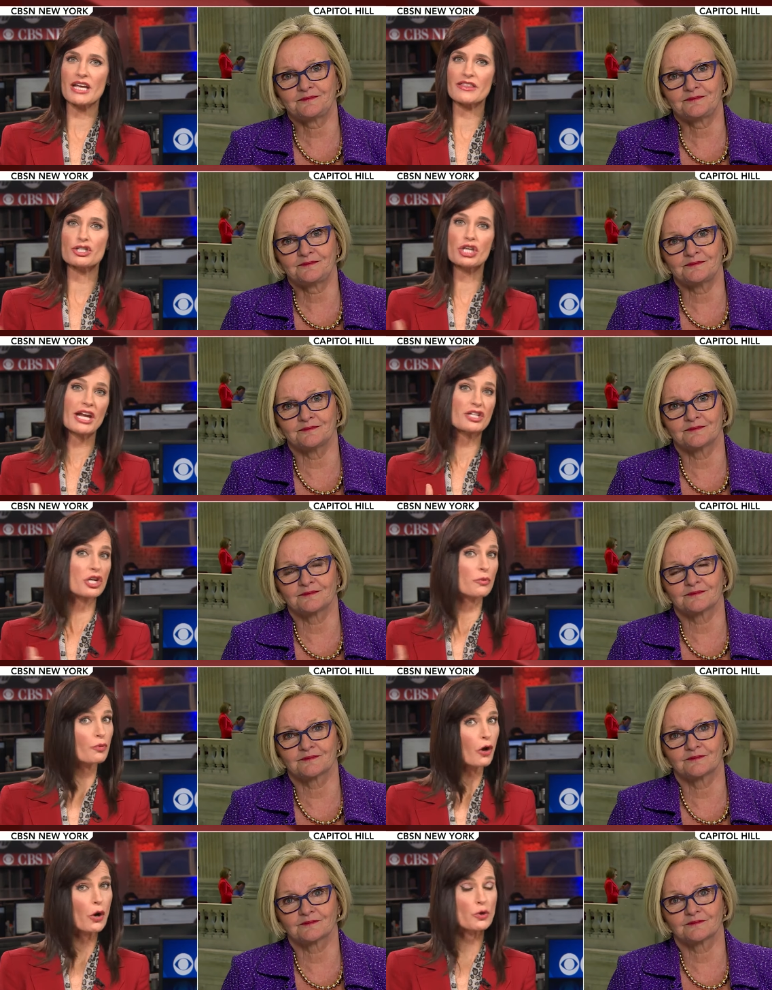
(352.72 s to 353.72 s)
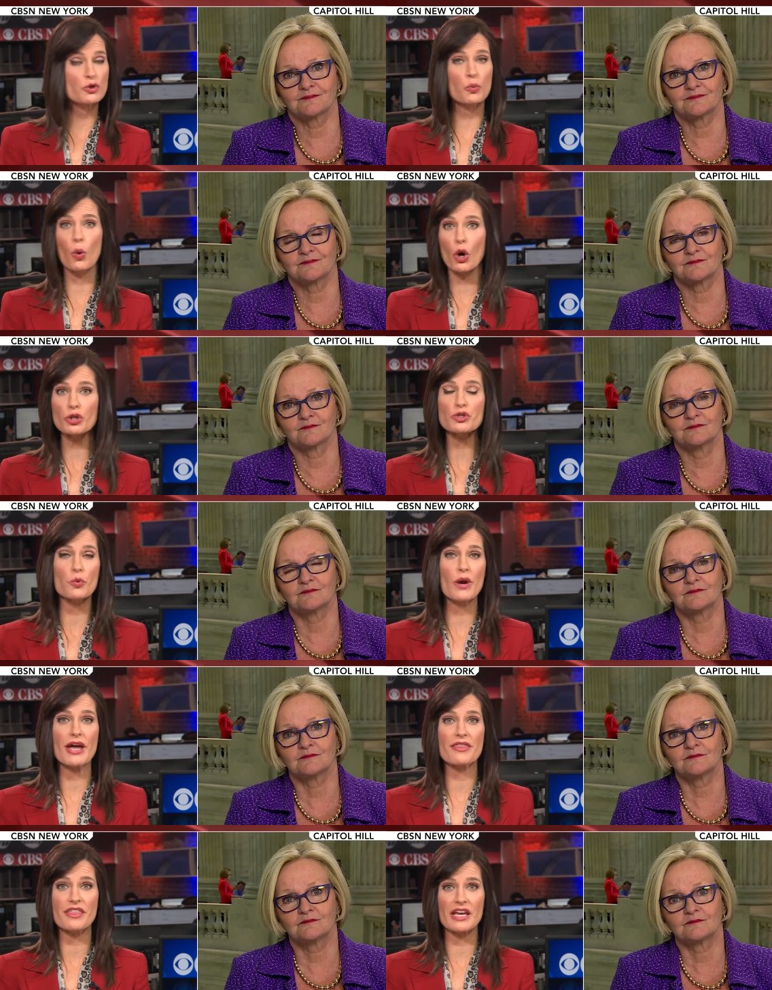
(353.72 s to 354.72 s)
Speaker 1: the change in approach worked
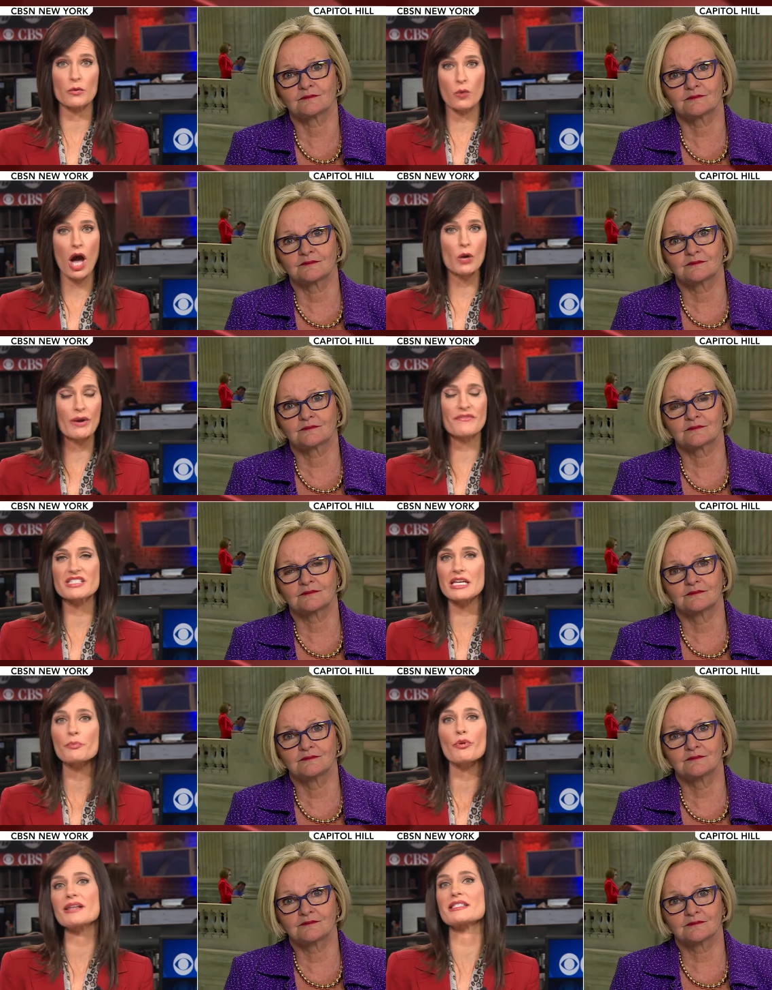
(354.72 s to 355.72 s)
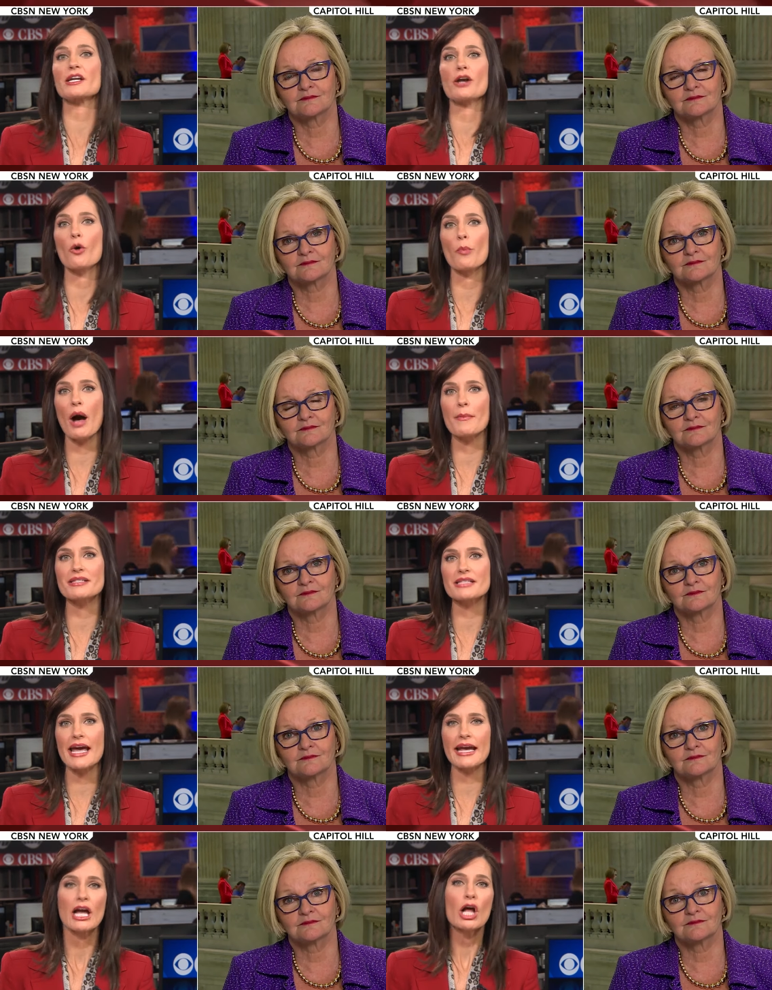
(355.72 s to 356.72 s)
with Iran. We've seen President Obama
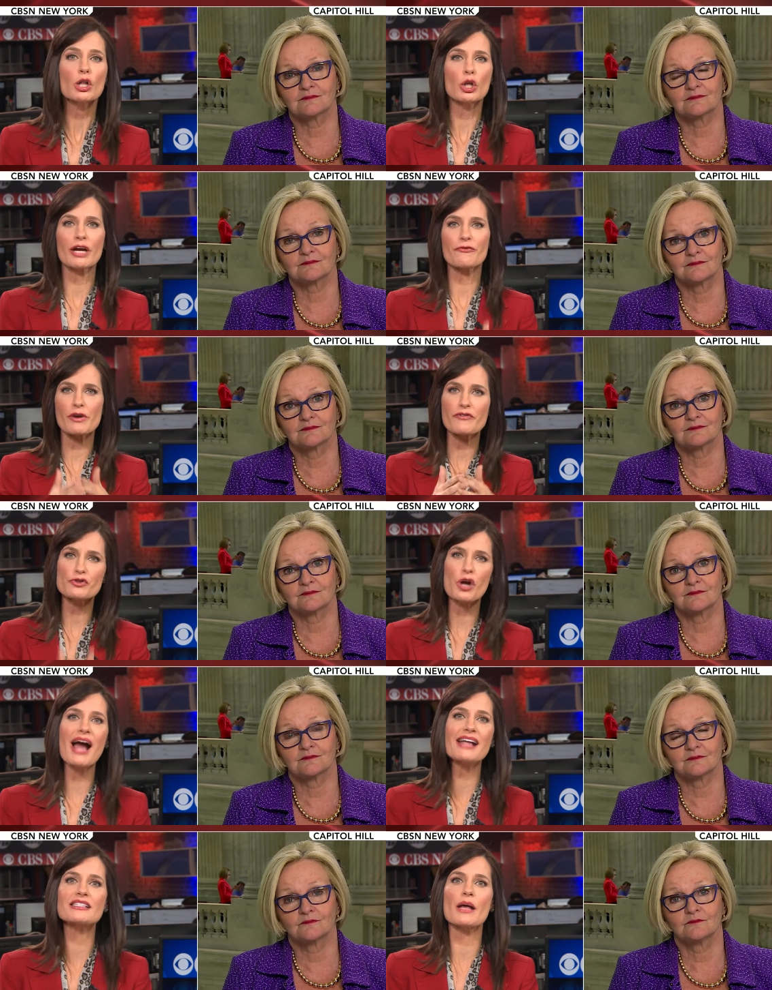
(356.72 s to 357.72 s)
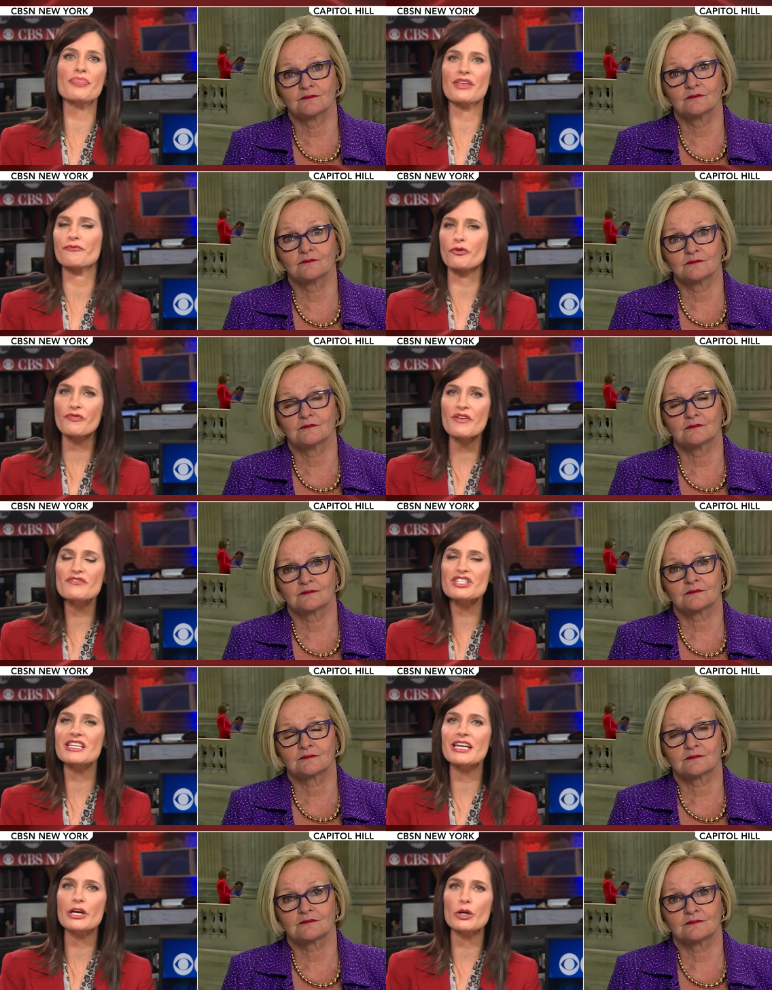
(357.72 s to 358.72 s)
saying, look, if we've tried something for fifty
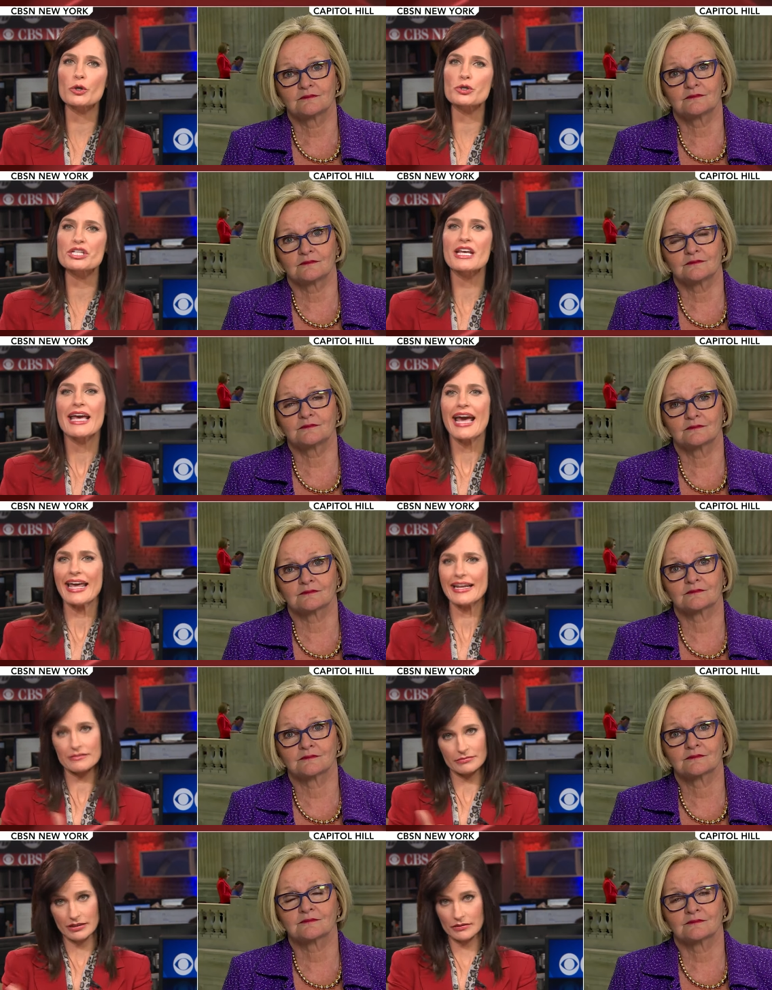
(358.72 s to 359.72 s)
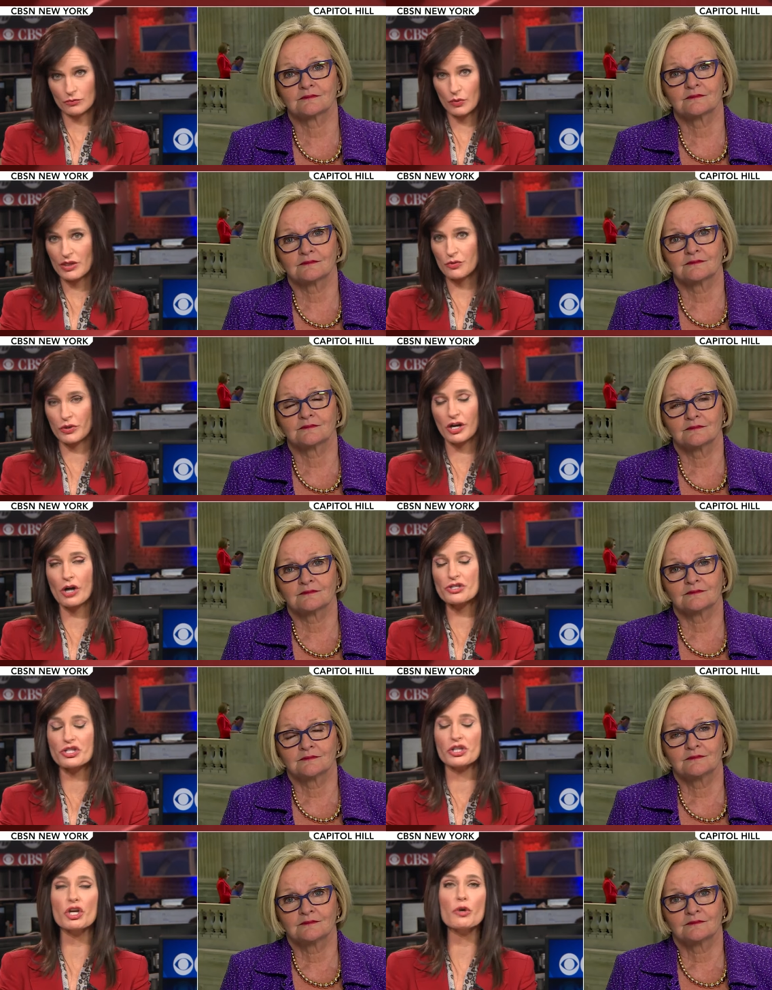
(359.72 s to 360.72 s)
years with regards
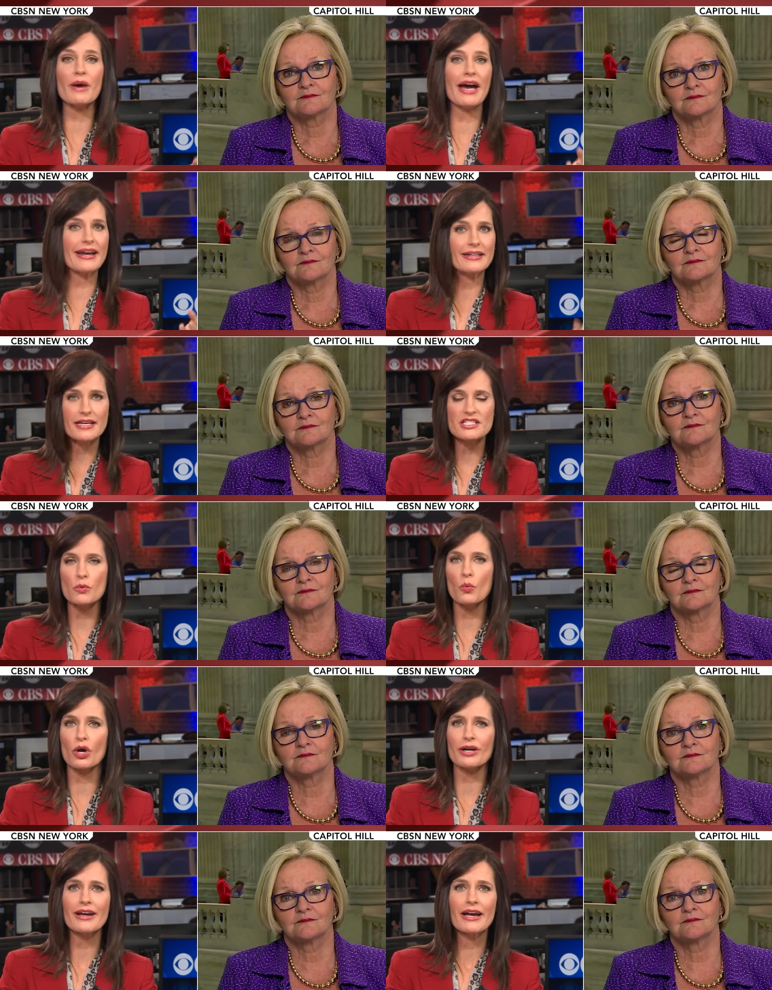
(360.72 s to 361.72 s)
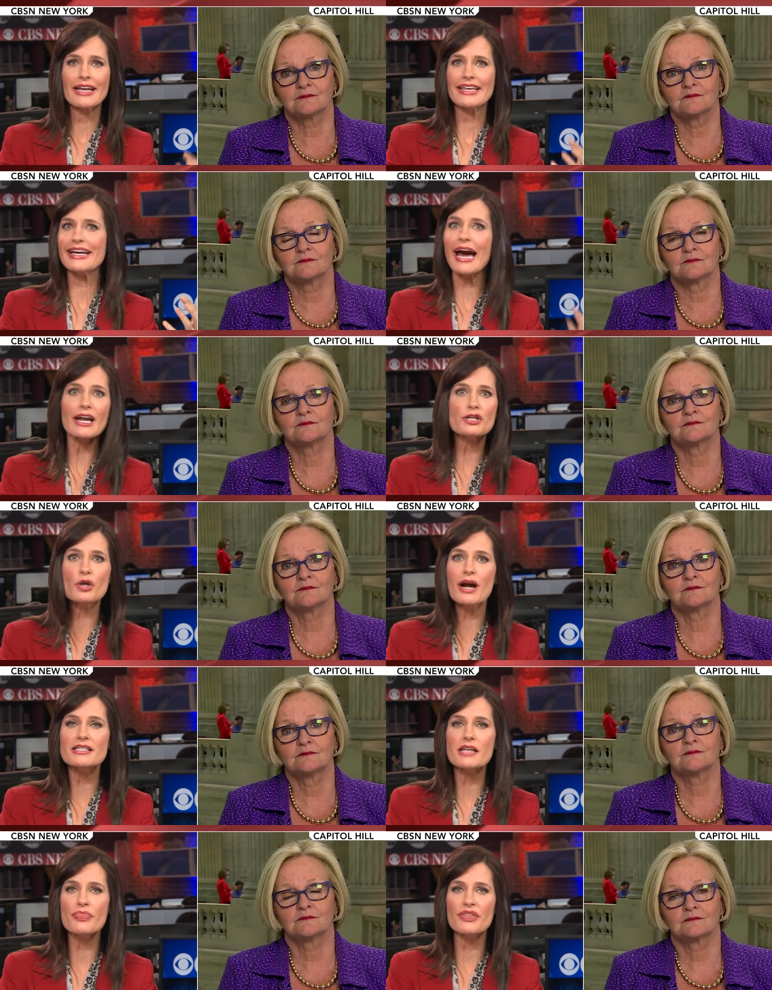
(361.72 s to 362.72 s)
to Cuba and it doesn't work, you got to try
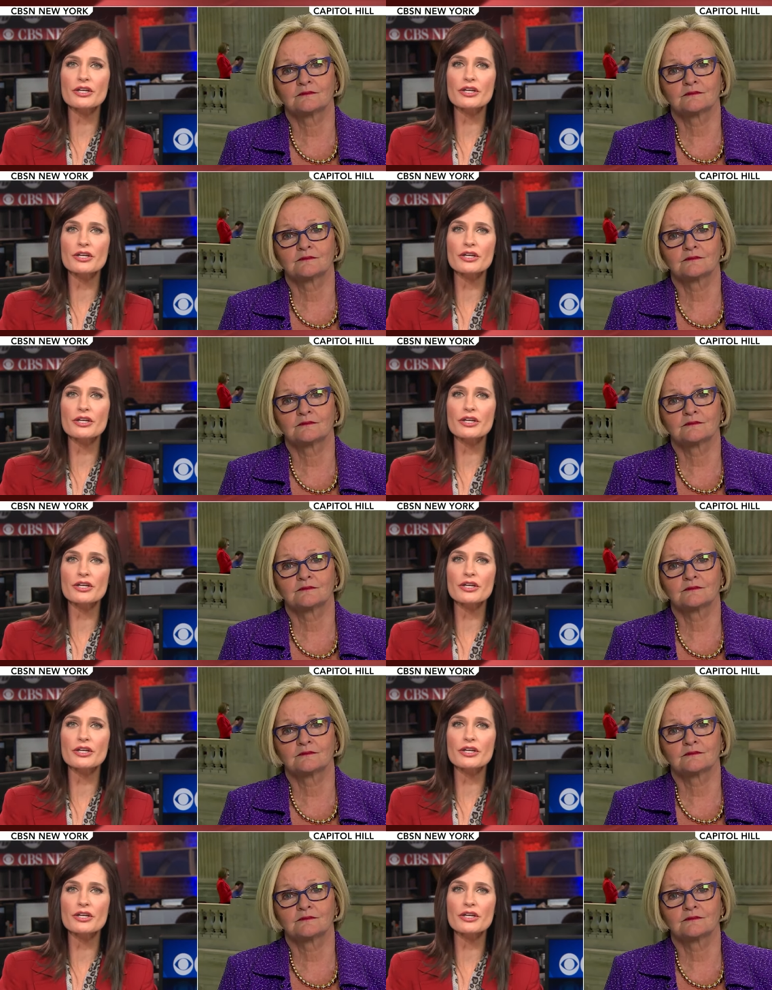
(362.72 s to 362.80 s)
something